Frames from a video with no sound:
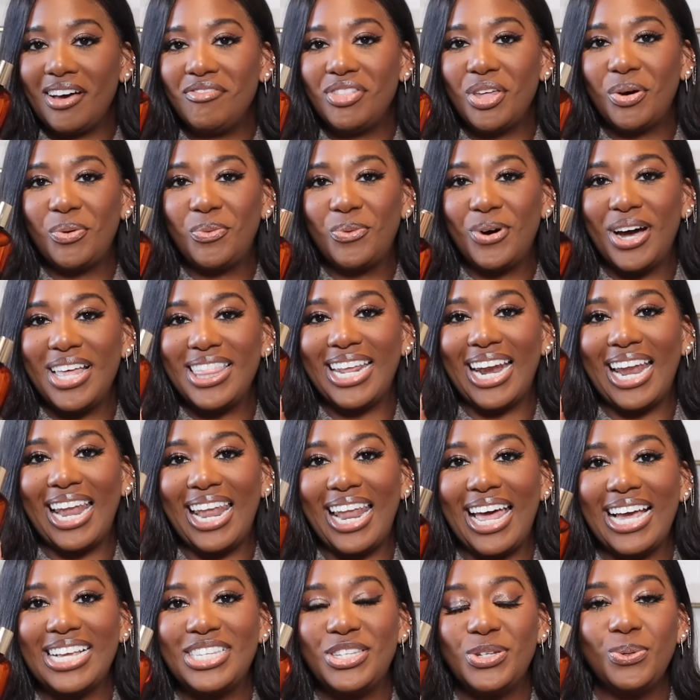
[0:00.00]
of the one that I
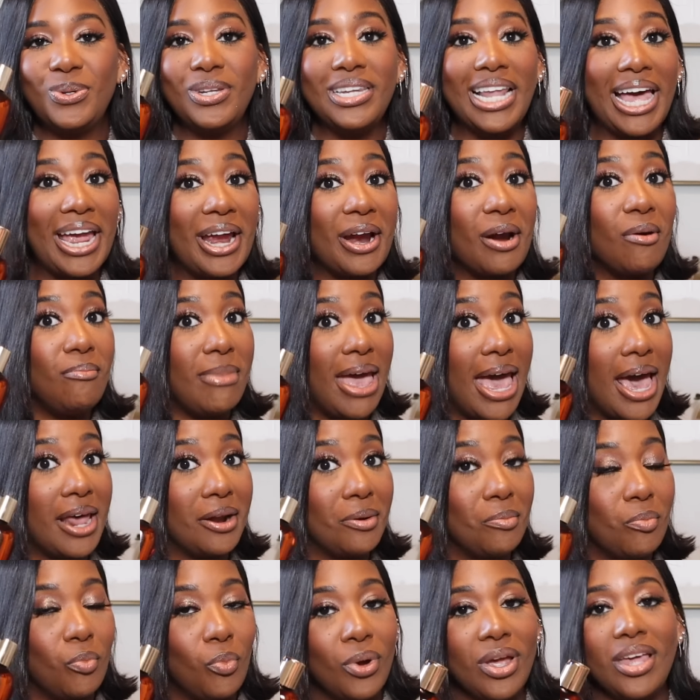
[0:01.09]
like to layer
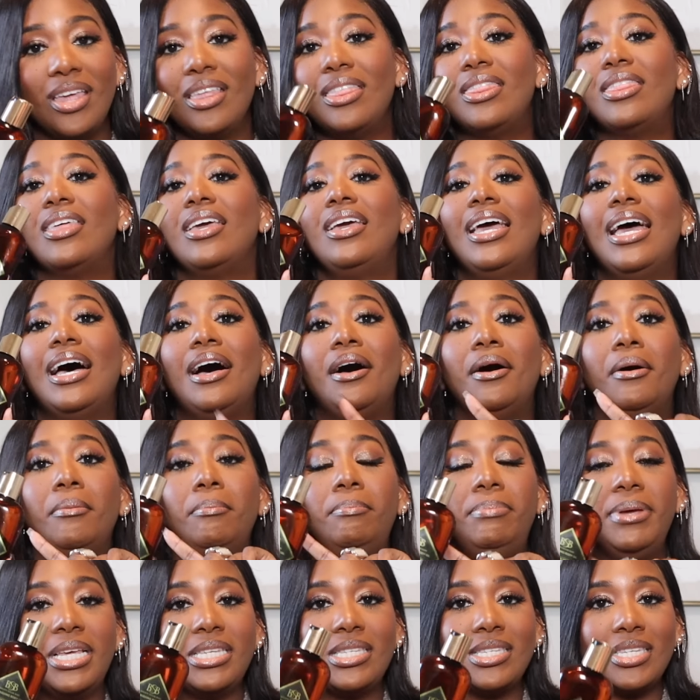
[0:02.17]
Madam with,
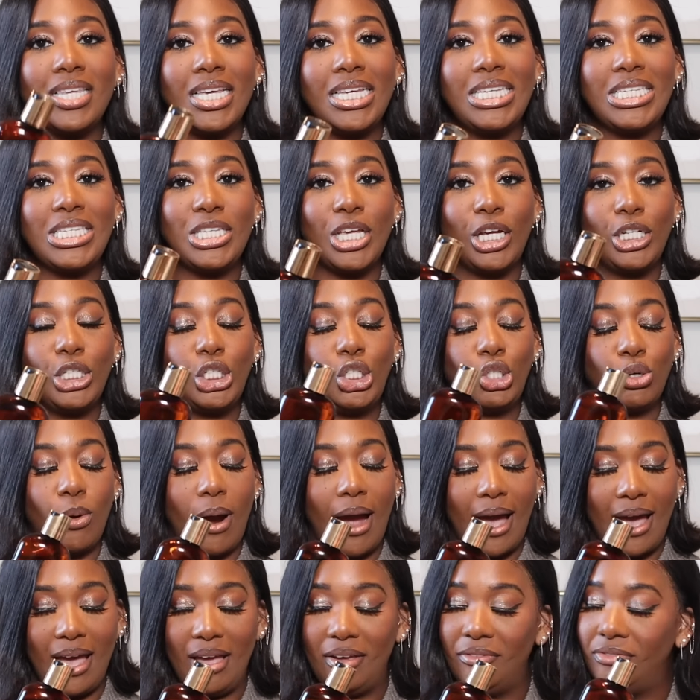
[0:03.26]
Hibiscus
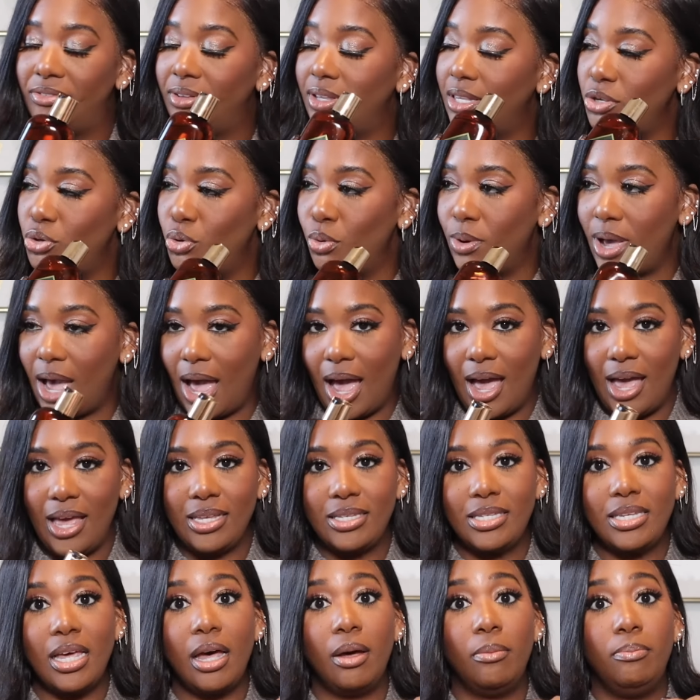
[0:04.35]
Drive, you
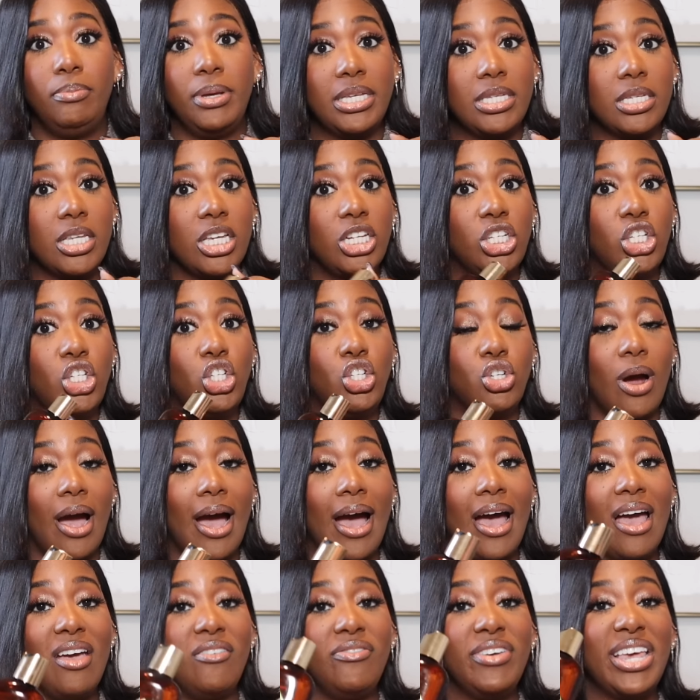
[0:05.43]
guys. Hibiscus
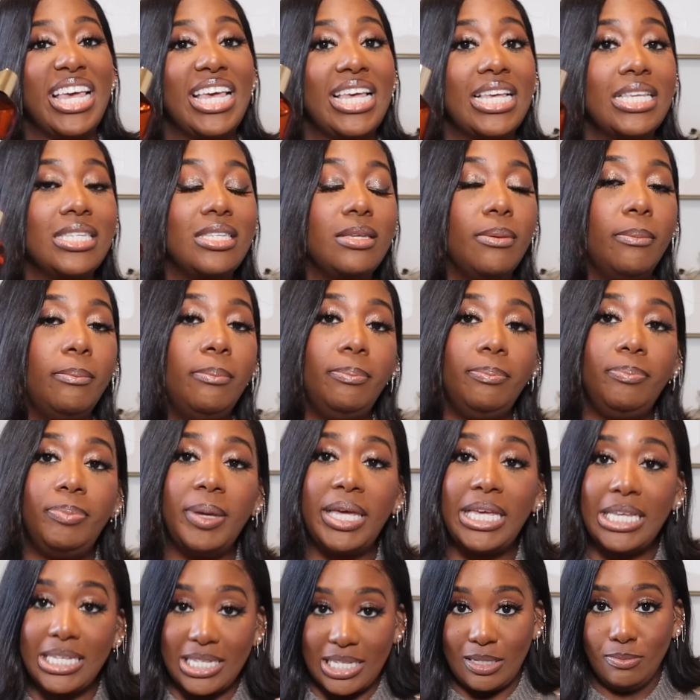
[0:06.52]
Drive is
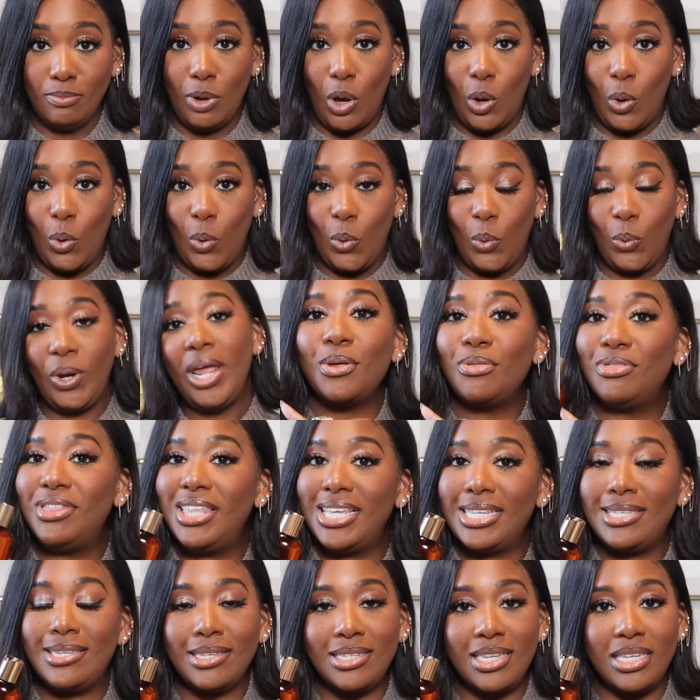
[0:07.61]
beast mode. So
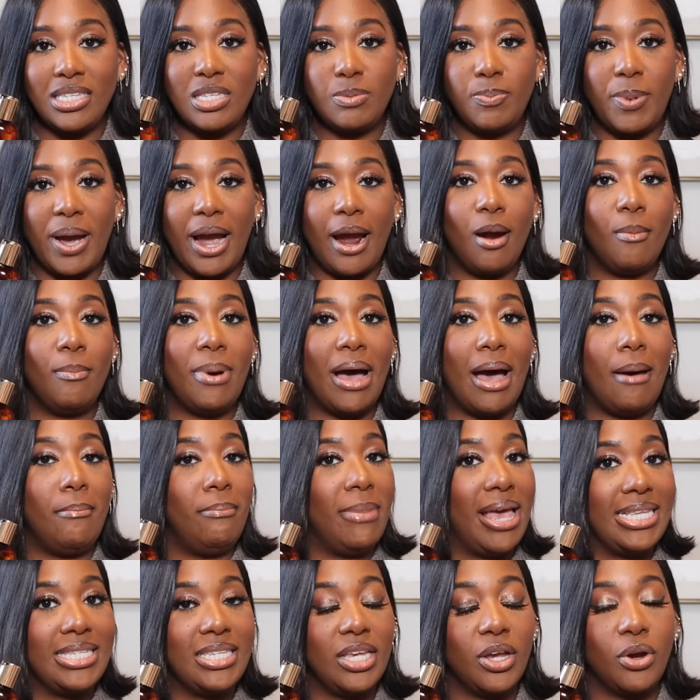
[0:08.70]
this is inspired by
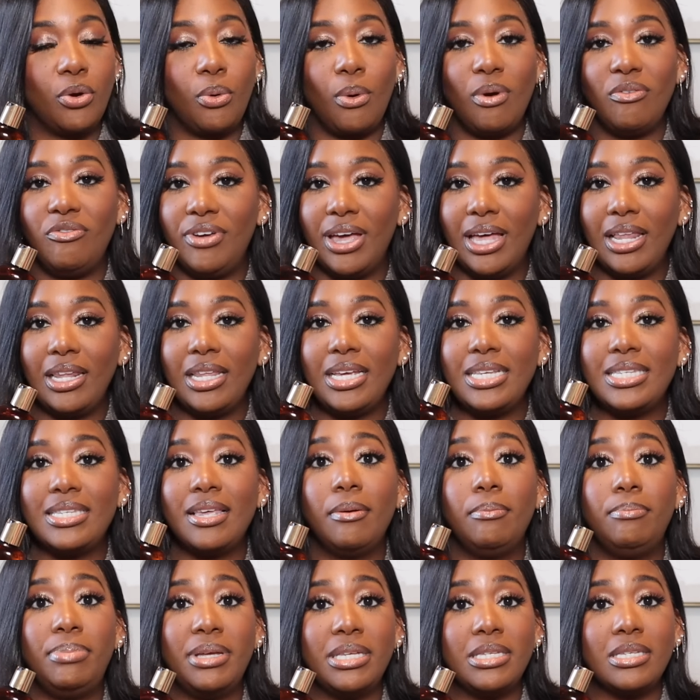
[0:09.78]
Maison Crivelli's
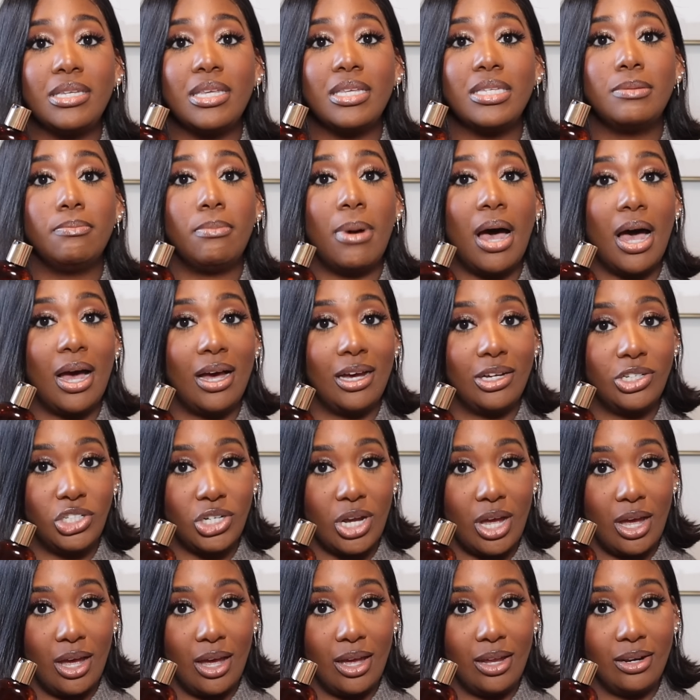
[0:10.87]
Hibiscus
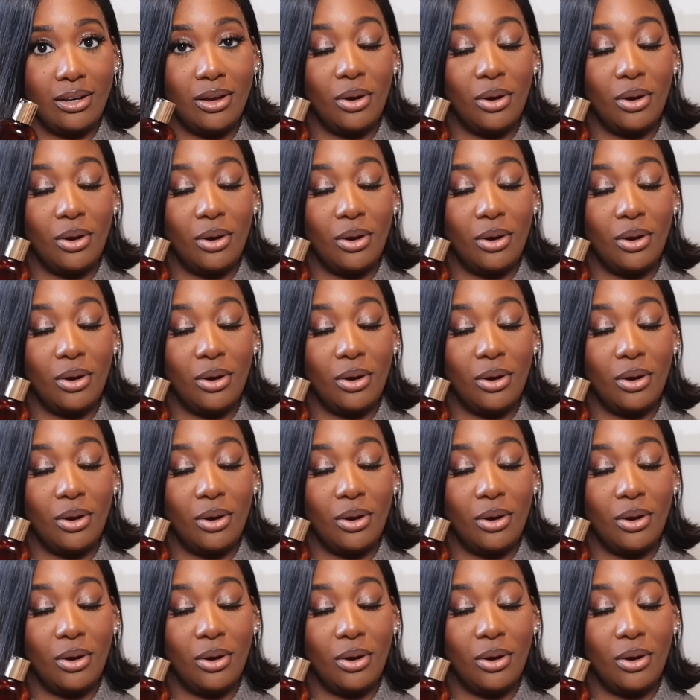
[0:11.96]
Mahajad,